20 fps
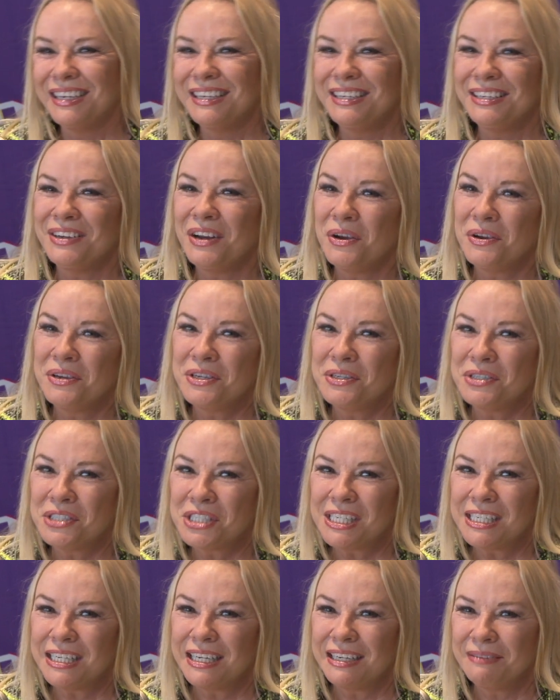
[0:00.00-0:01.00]
you know,
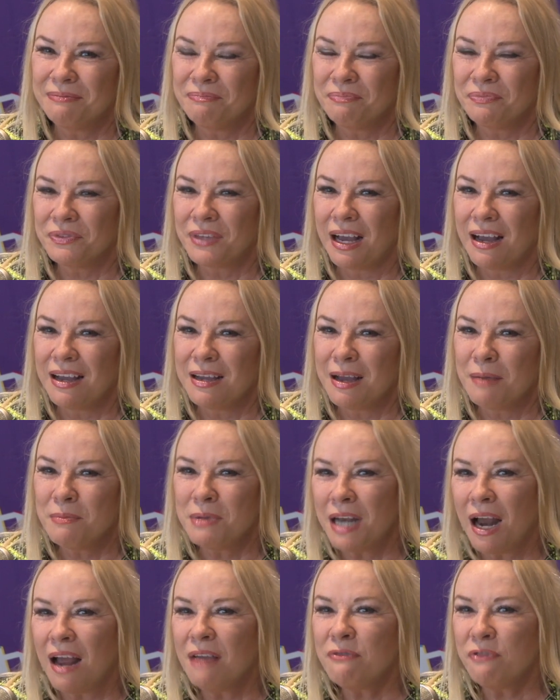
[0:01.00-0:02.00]
usually, I mean,
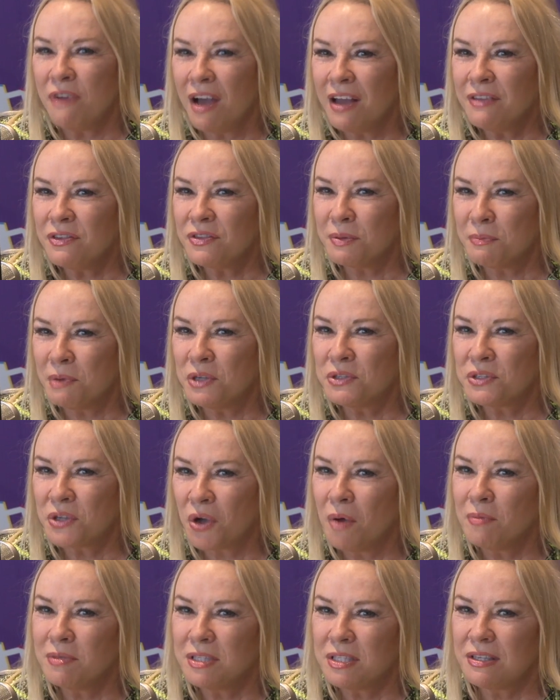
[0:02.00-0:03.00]
I find that the most
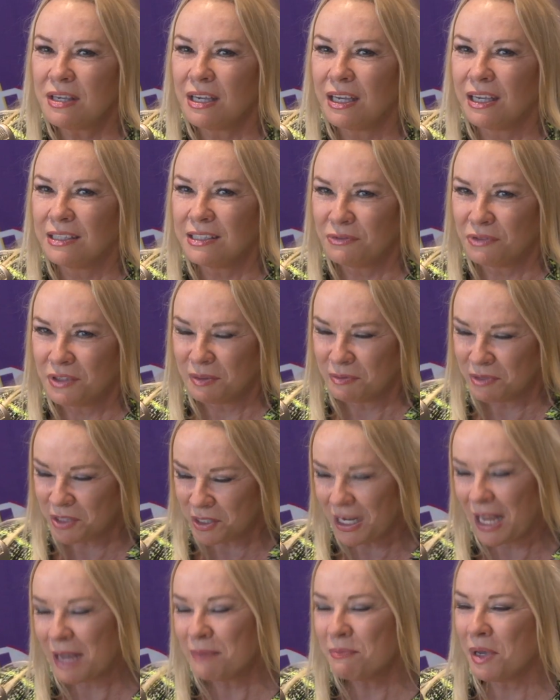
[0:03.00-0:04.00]
common thing is for them to
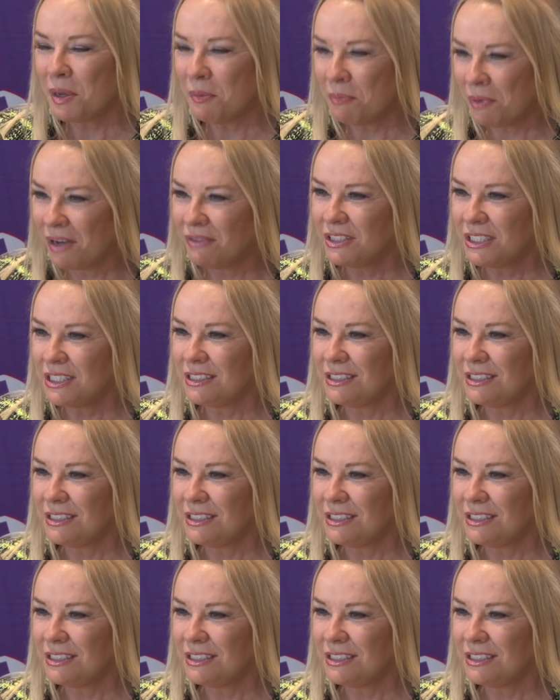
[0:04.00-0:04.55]
like be above it,